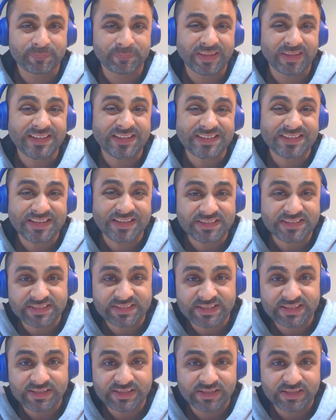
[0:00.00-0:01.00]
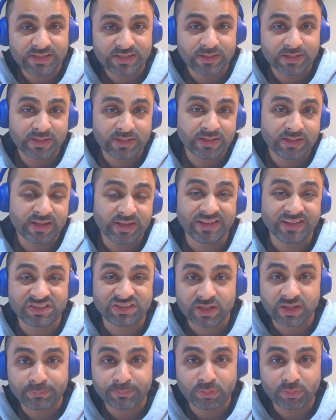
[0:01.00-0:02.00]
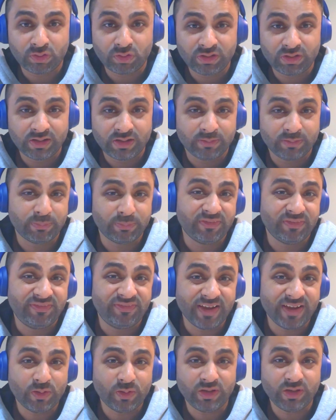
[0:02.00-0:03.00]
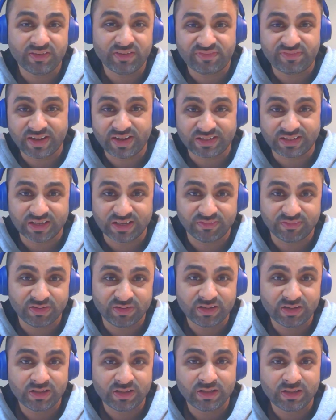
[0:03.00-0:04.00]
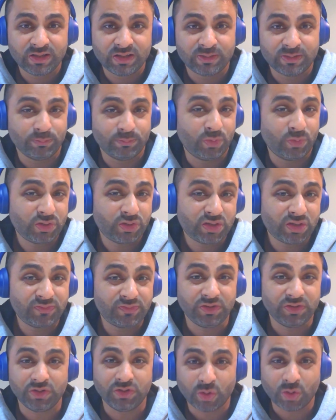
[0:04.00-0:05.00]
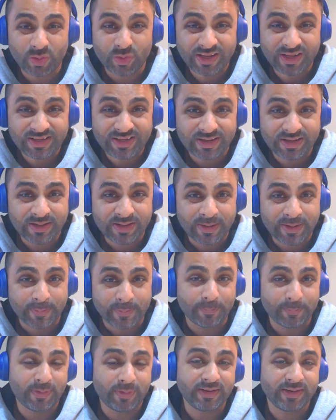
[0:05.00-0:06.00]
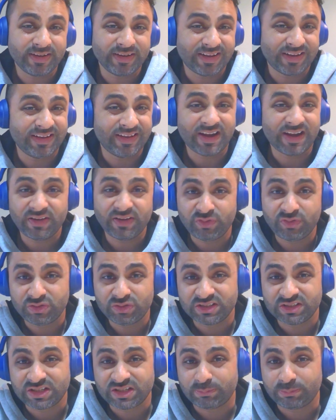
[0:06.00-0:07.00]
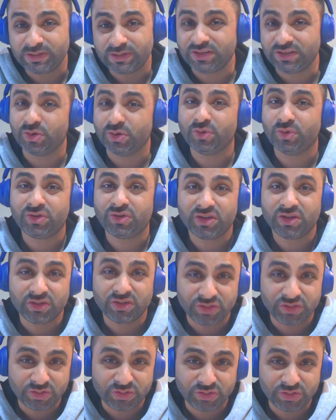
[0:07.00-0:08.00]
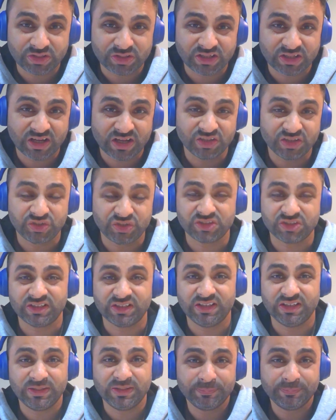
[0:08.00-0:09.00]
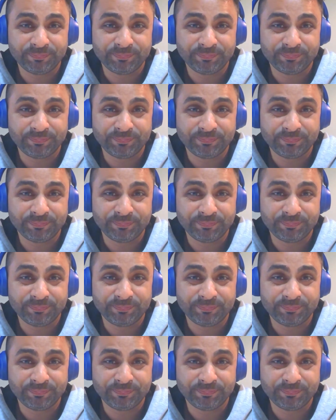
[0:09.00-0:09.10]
It's easy and simple but very effective. Most of you know it, but a lot of you just simply don't use it consciously.